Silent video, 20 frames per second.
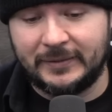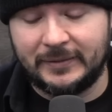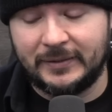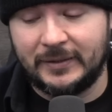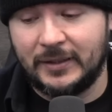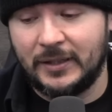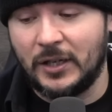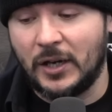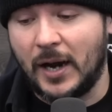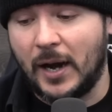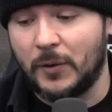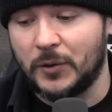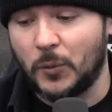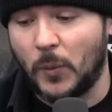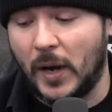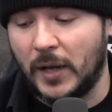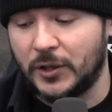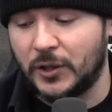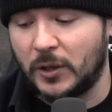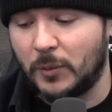You know, I was
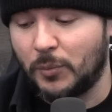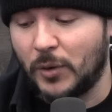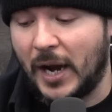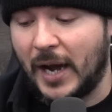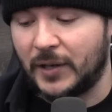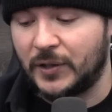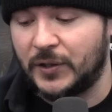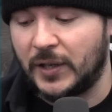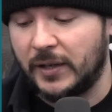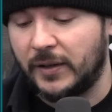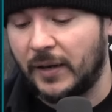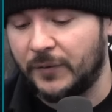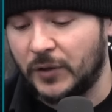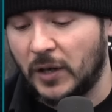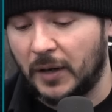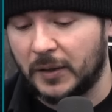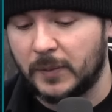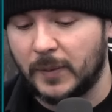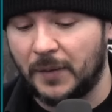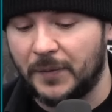watching A Bronx Tale. I've
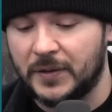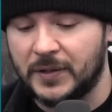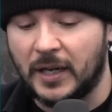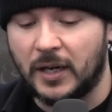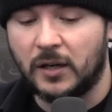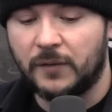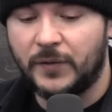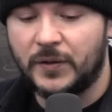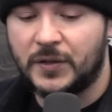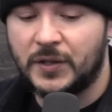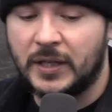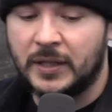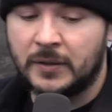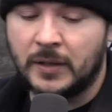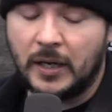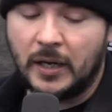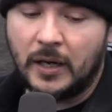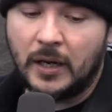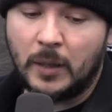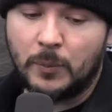talked about this. I don't know if you've seen
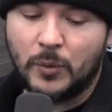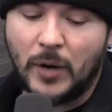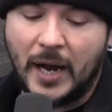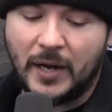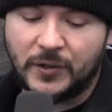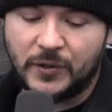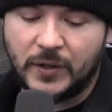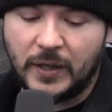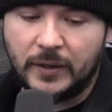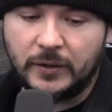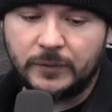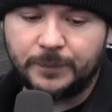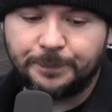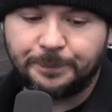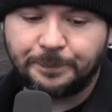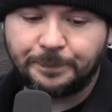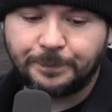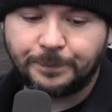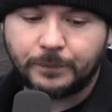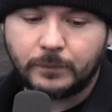uh, A Bronx Tale,
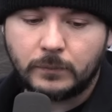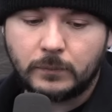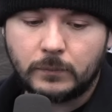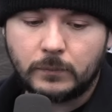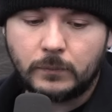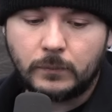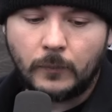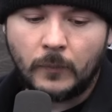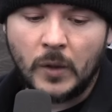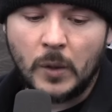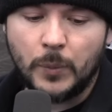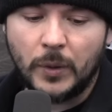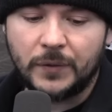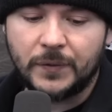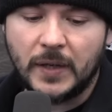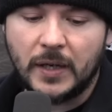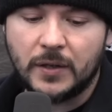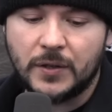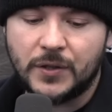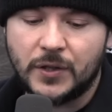but
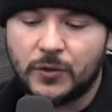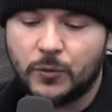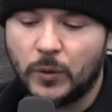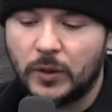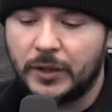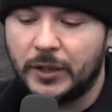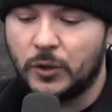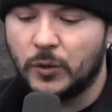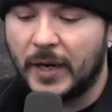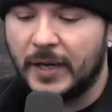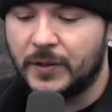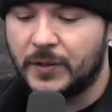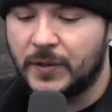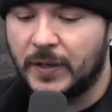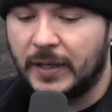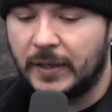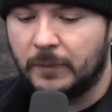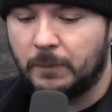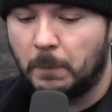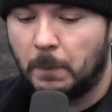there's this really great
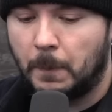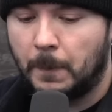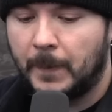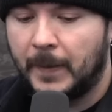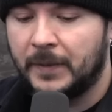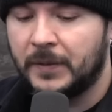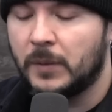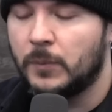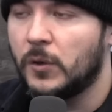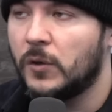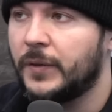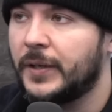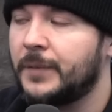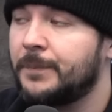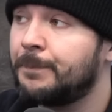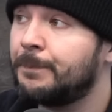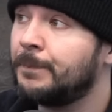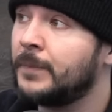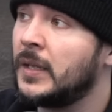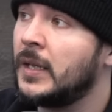scene in the movie.
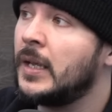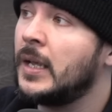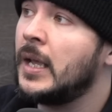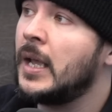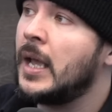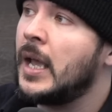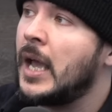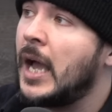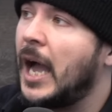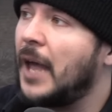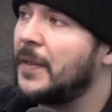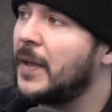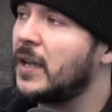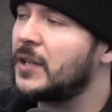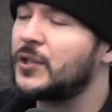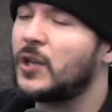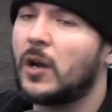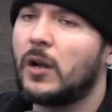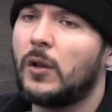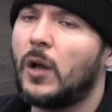I think I
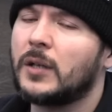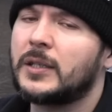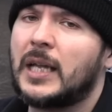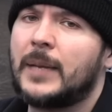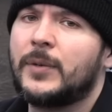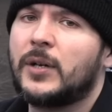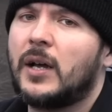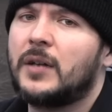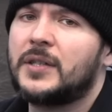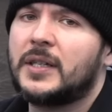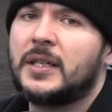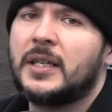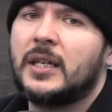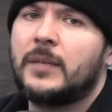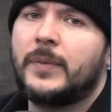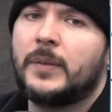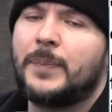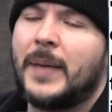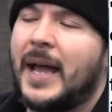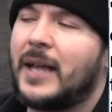saw it a long time ago as a kid,
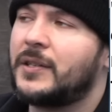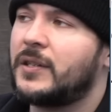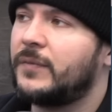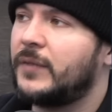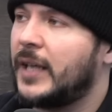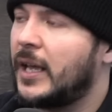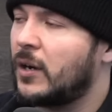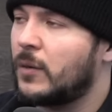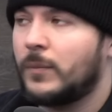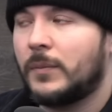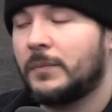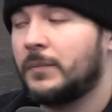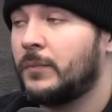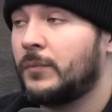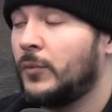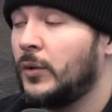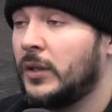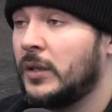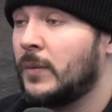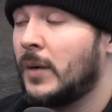but passively, I don't
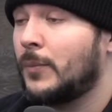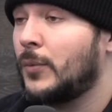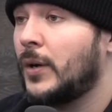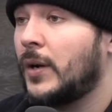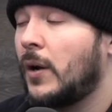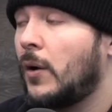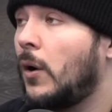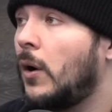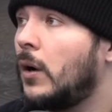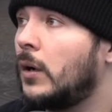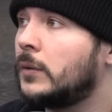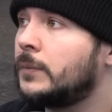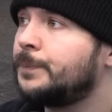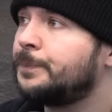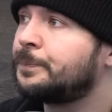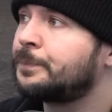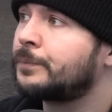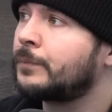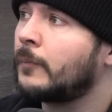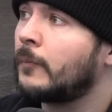really remember it at all.
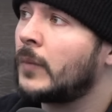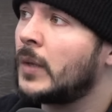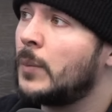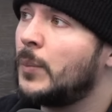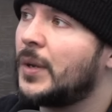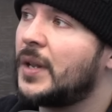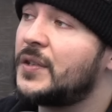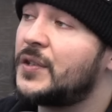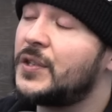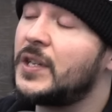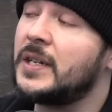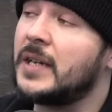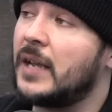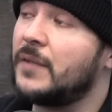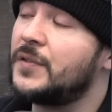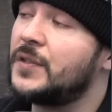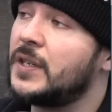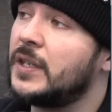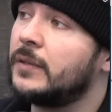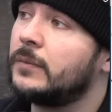But a scene I've
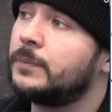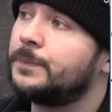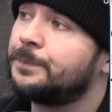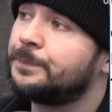seen.